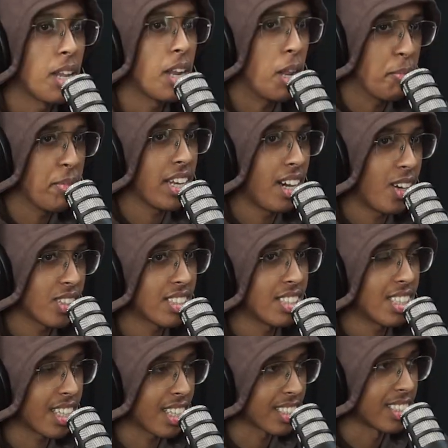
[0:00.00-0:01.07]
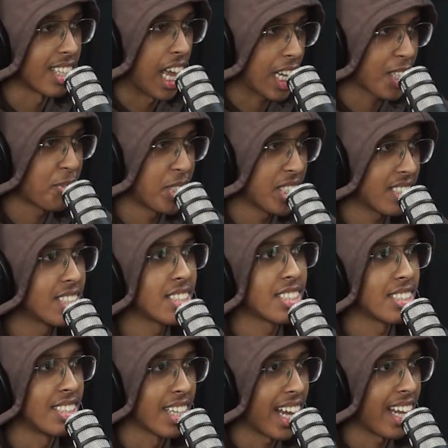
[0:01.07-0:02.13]
let me now talk as the expert.
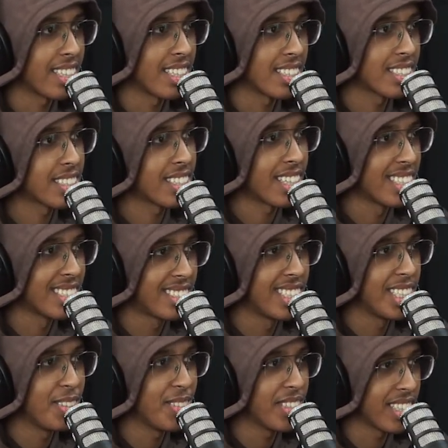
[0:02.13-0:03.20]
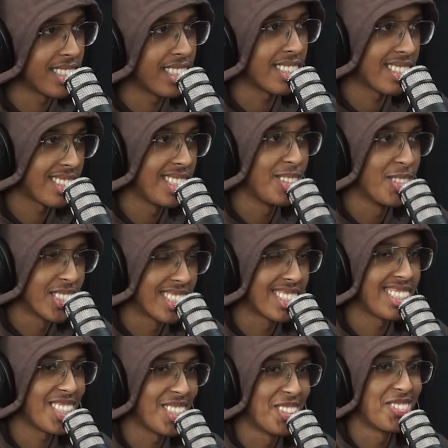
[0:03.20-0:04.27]
The guy that started stream with
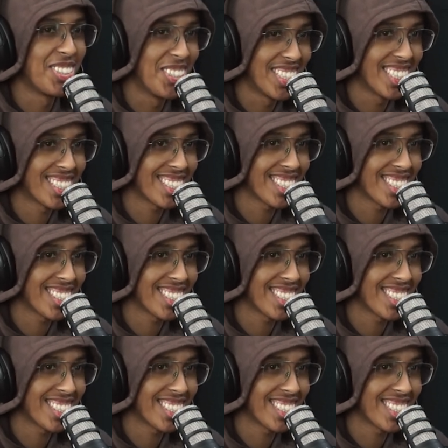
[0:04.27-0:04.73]
zero viewers.